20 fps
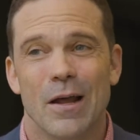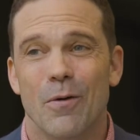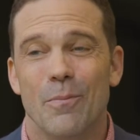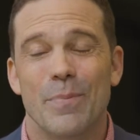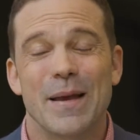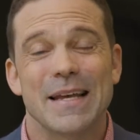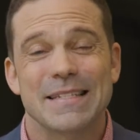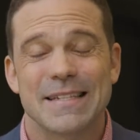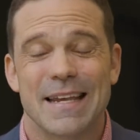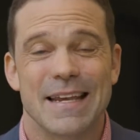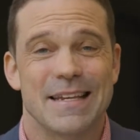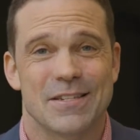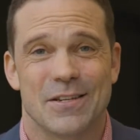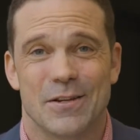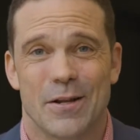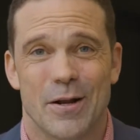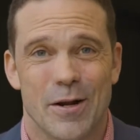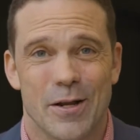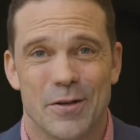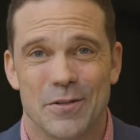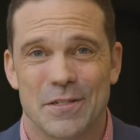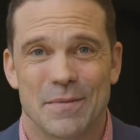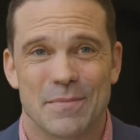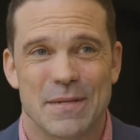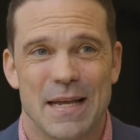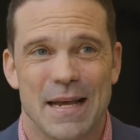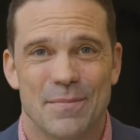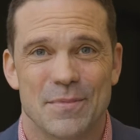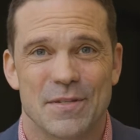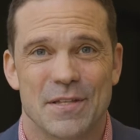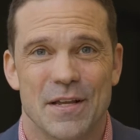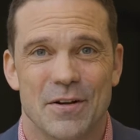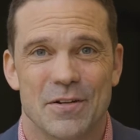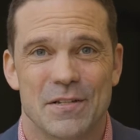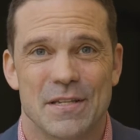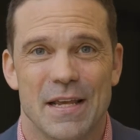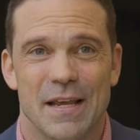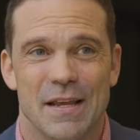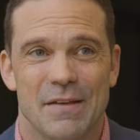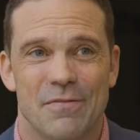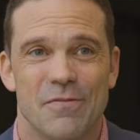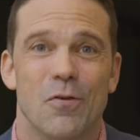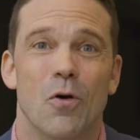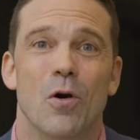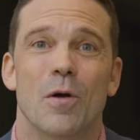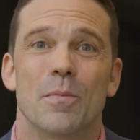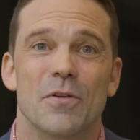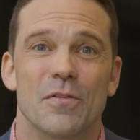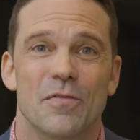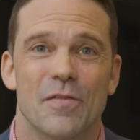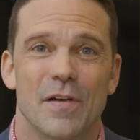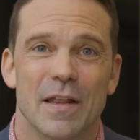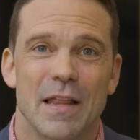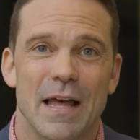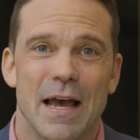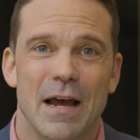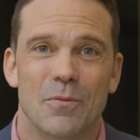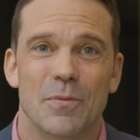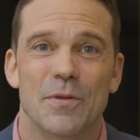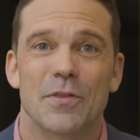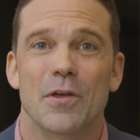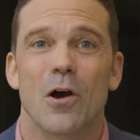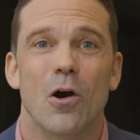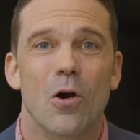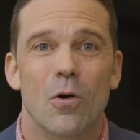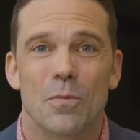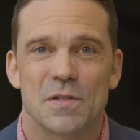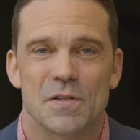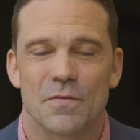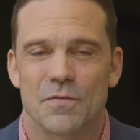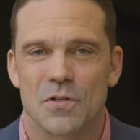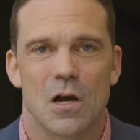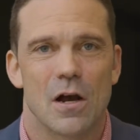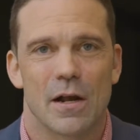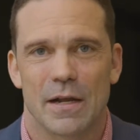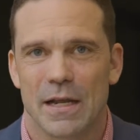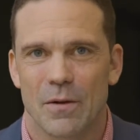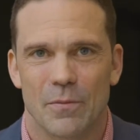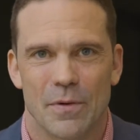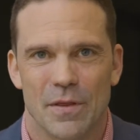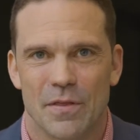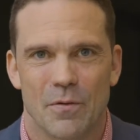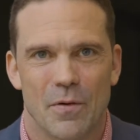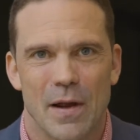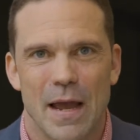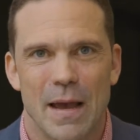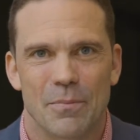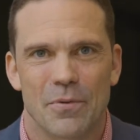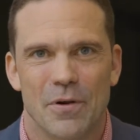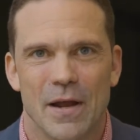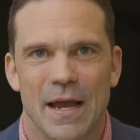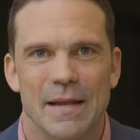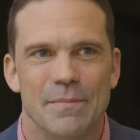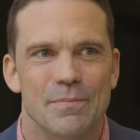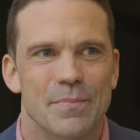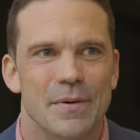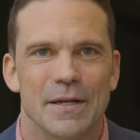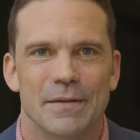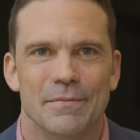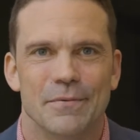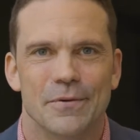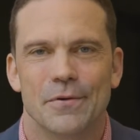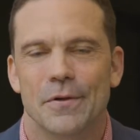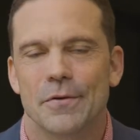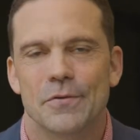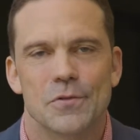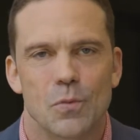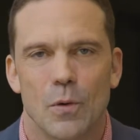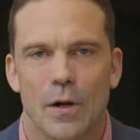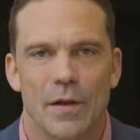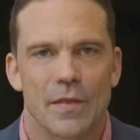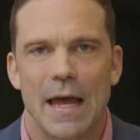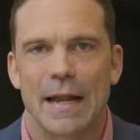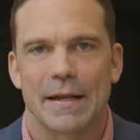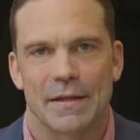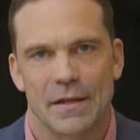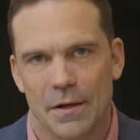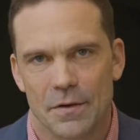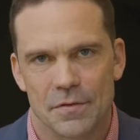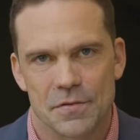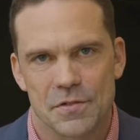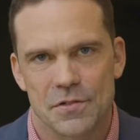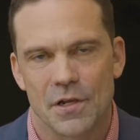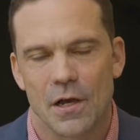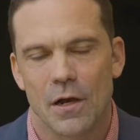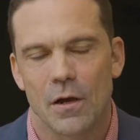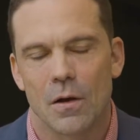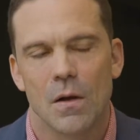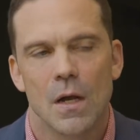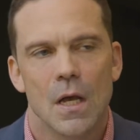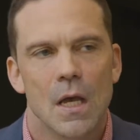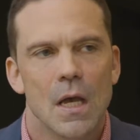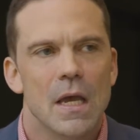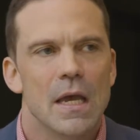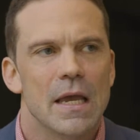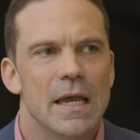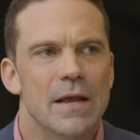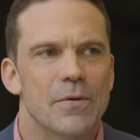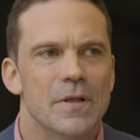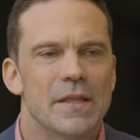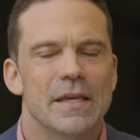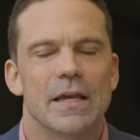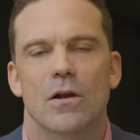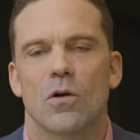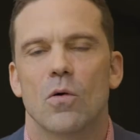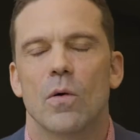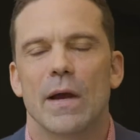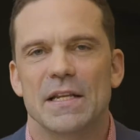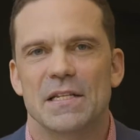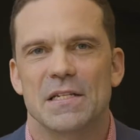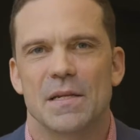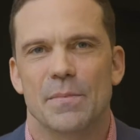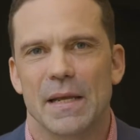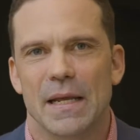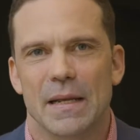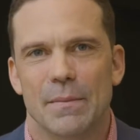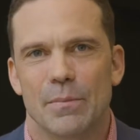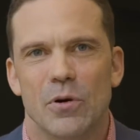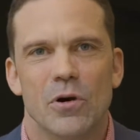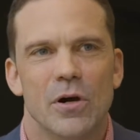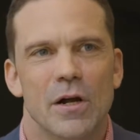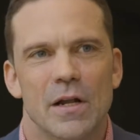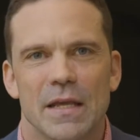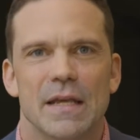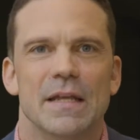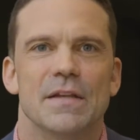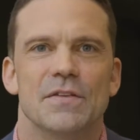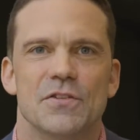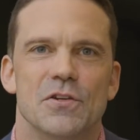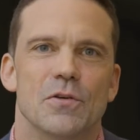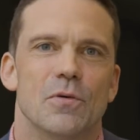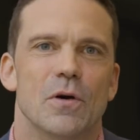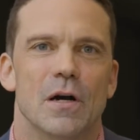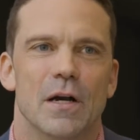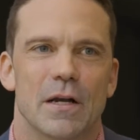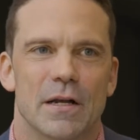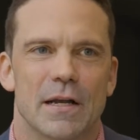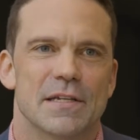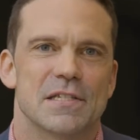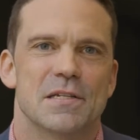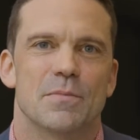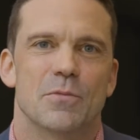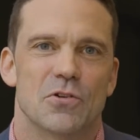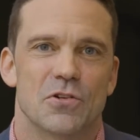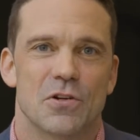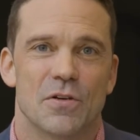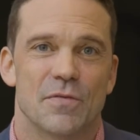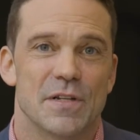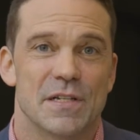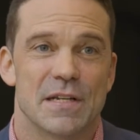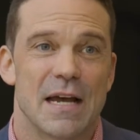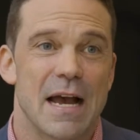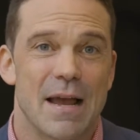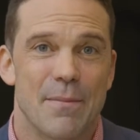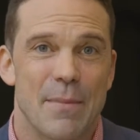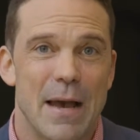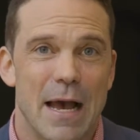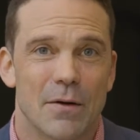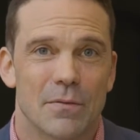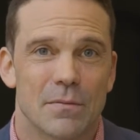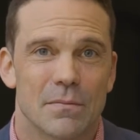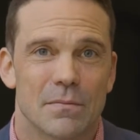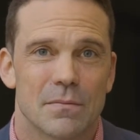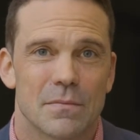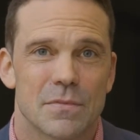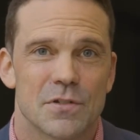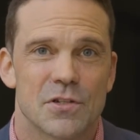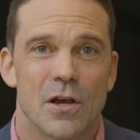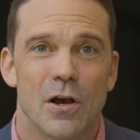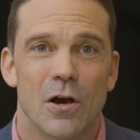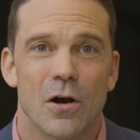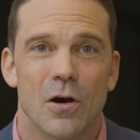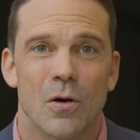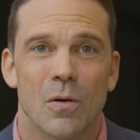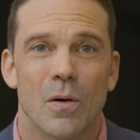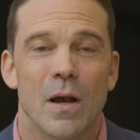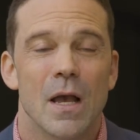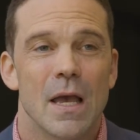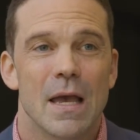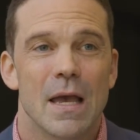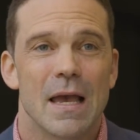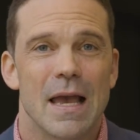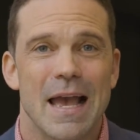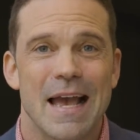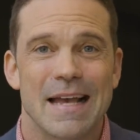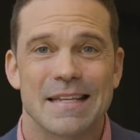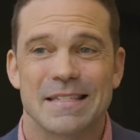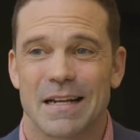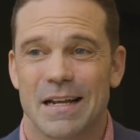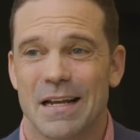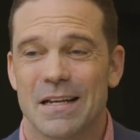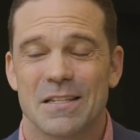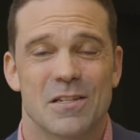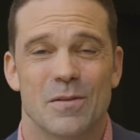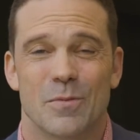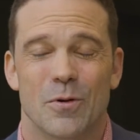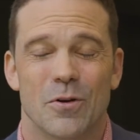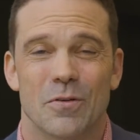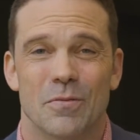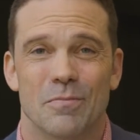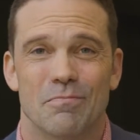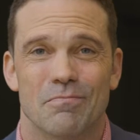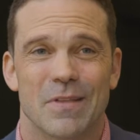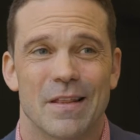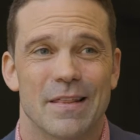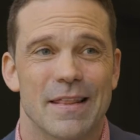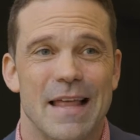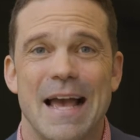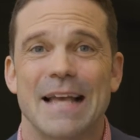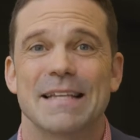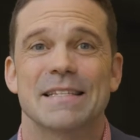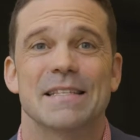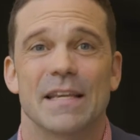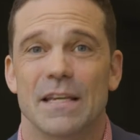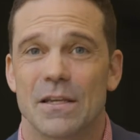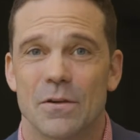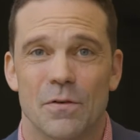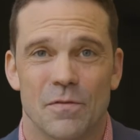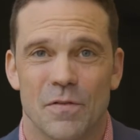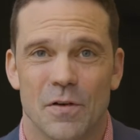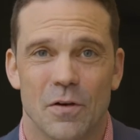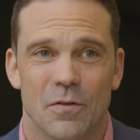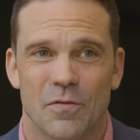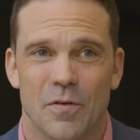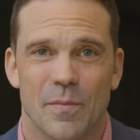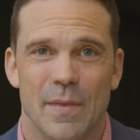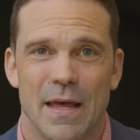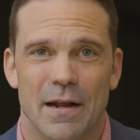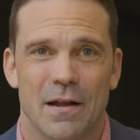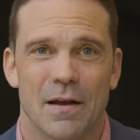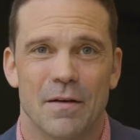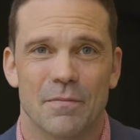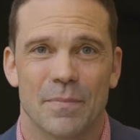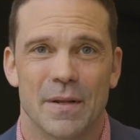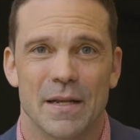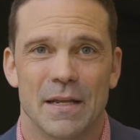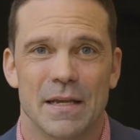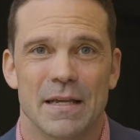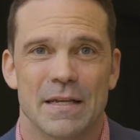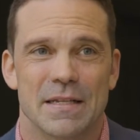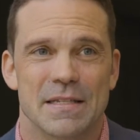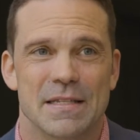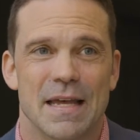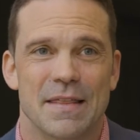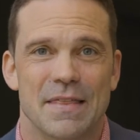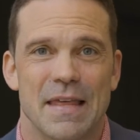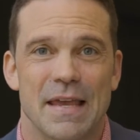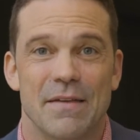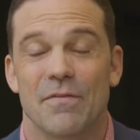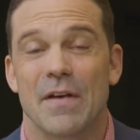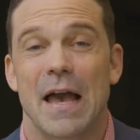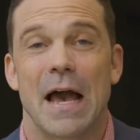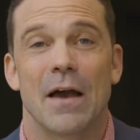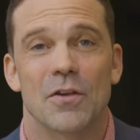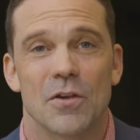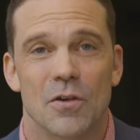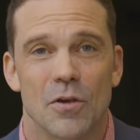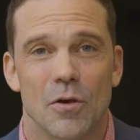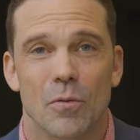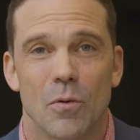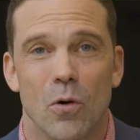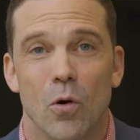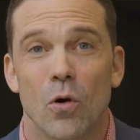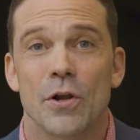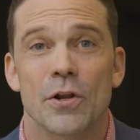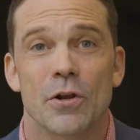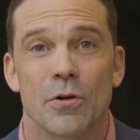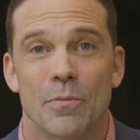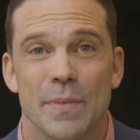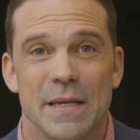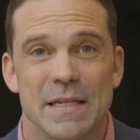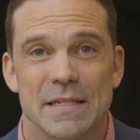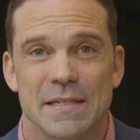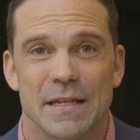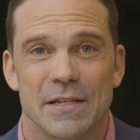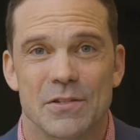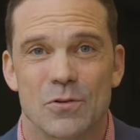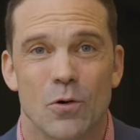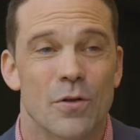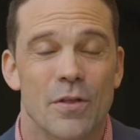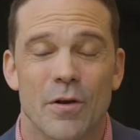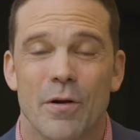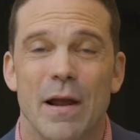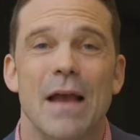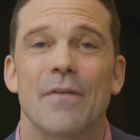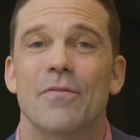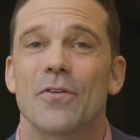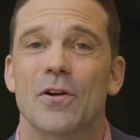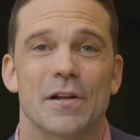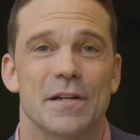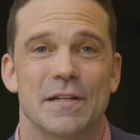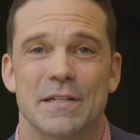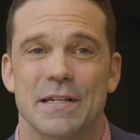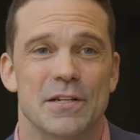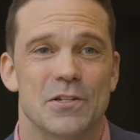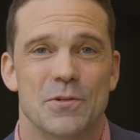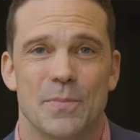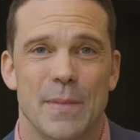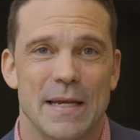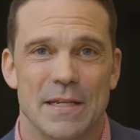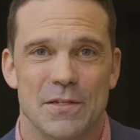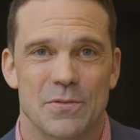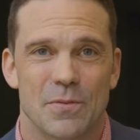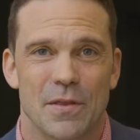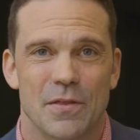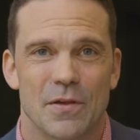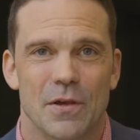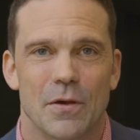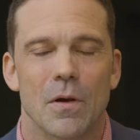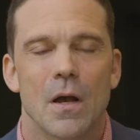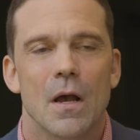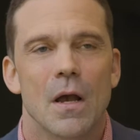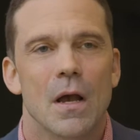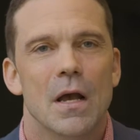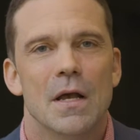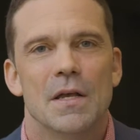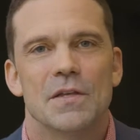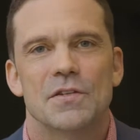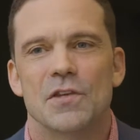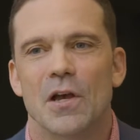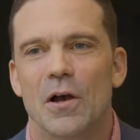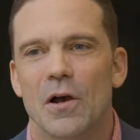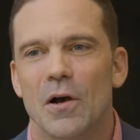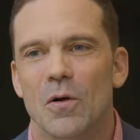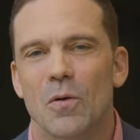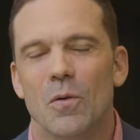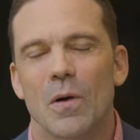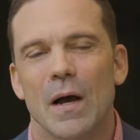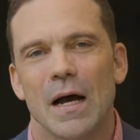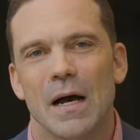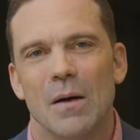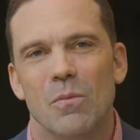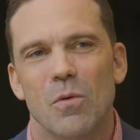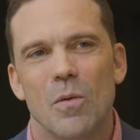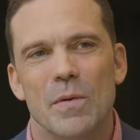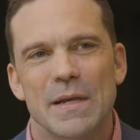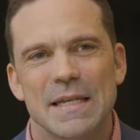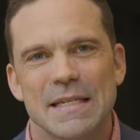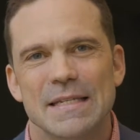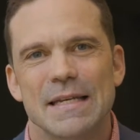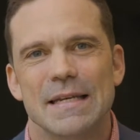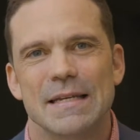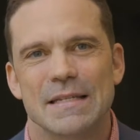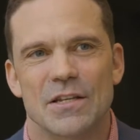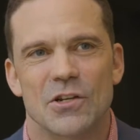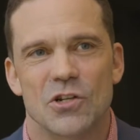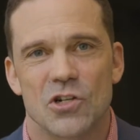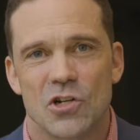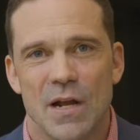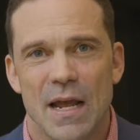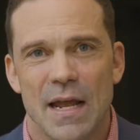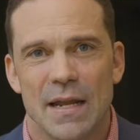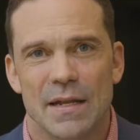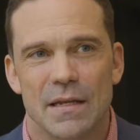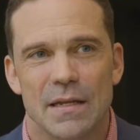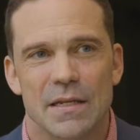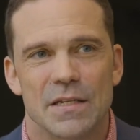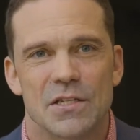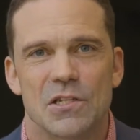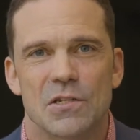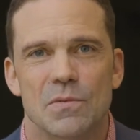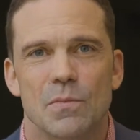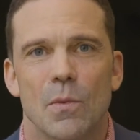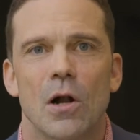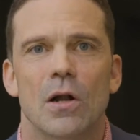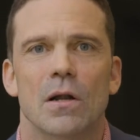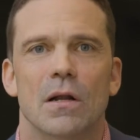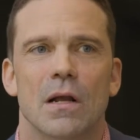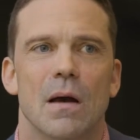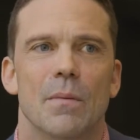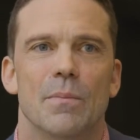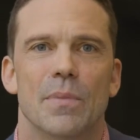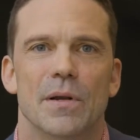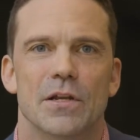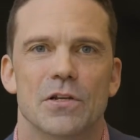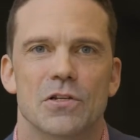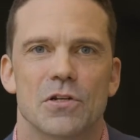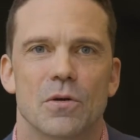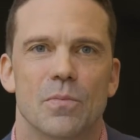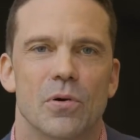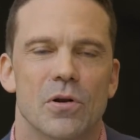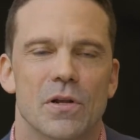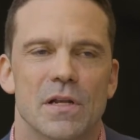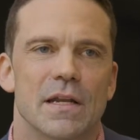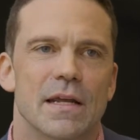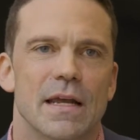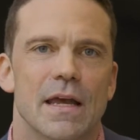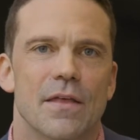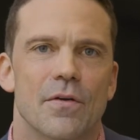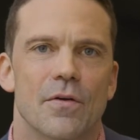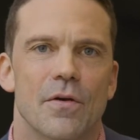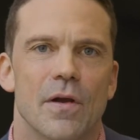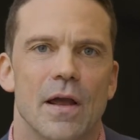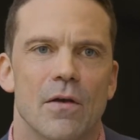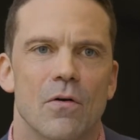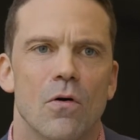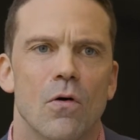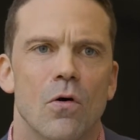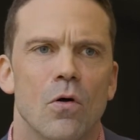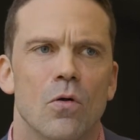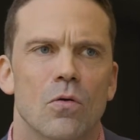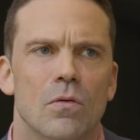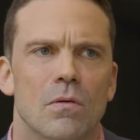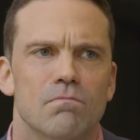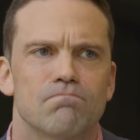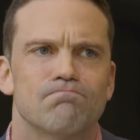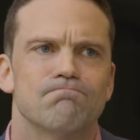best case scenario, sometimes there's a form you fill out with the hopes of talking with a rep, right? But who knows where that goes? So it really equates to being put into a customer service timeout. So as a customer, the last thing you feel from that company is that they value you or your business, or they're ever going to touch base with you. So what we see as a trend is smart companies are putting together a whole